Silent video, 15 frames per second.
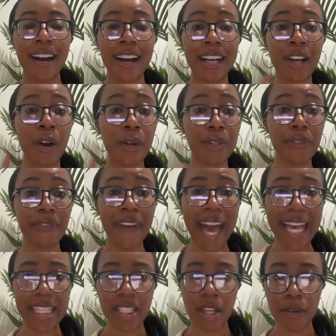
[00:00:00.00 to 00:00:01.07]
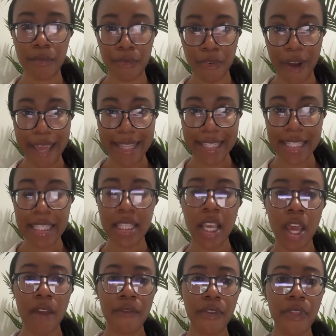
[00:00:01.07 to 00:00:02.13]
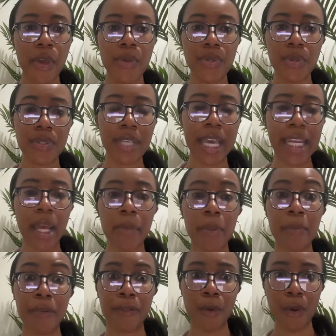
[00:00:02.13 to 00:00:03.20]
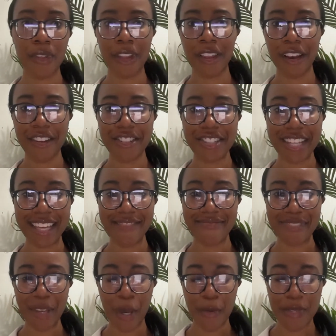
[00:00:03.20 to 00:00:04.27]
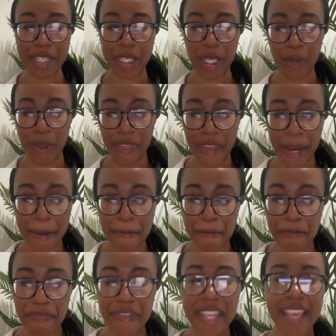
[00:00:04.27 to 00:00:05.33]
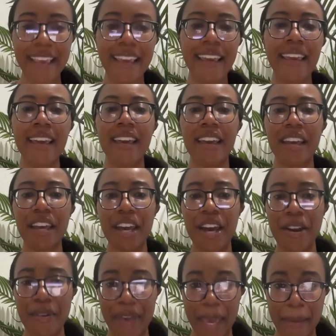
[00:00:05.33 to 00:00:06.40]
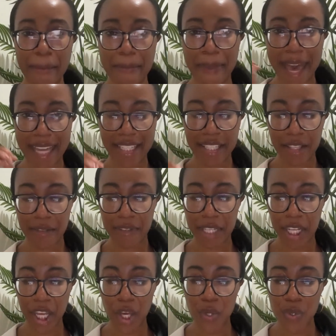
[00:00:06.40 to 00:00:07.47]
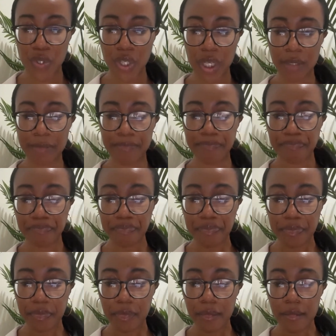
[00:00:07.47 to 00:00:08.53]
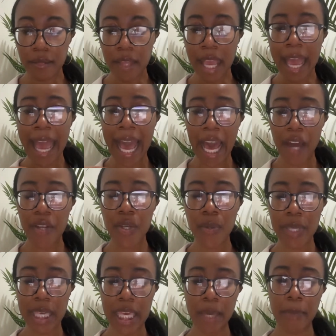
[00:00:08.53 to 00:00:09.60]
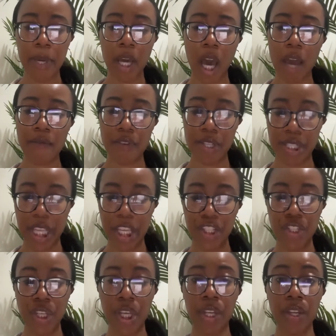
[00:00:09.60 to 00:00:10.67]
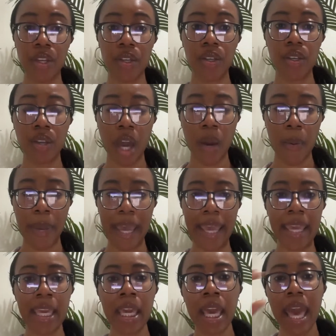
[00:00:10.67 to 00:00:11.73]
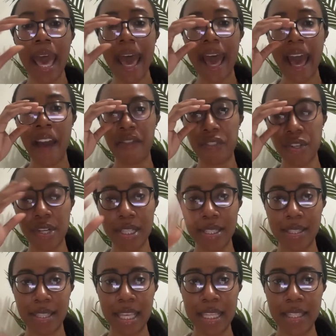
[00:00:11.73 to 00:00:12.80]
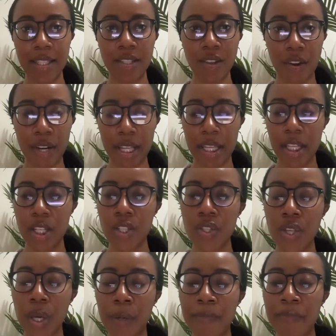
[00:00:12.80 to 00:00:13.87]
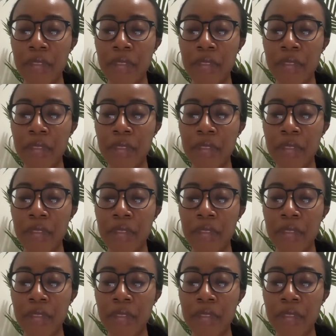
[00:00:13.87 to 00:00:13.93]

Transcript: called Fast Friends for those who sign up before the launch date. Hope to see you in there. Okay, back to the video. So, how do you keep a conversation going after it's started? So,